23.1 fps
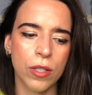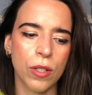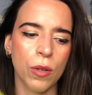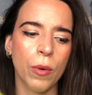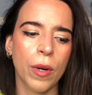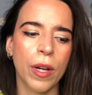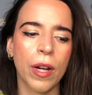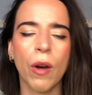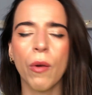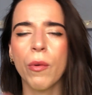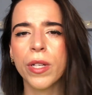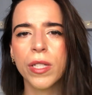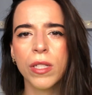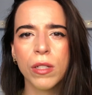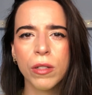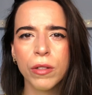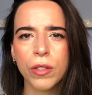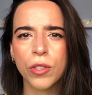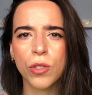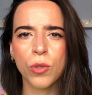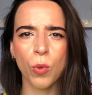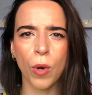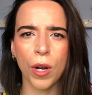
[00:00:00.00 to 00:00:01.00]
So I always
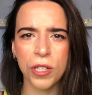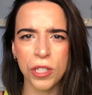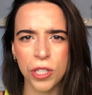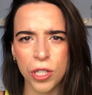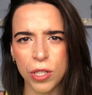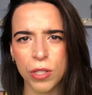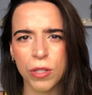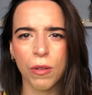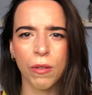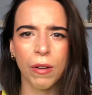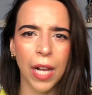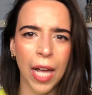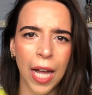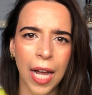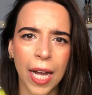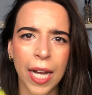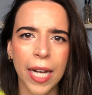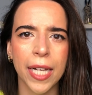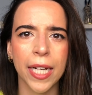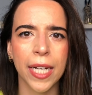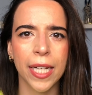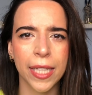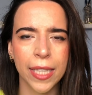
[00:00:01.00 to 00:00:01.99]
look swatches
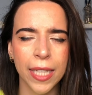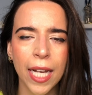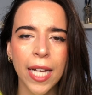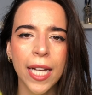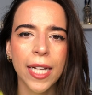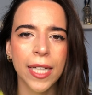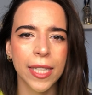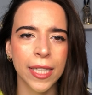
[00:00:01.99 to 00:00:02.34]
online and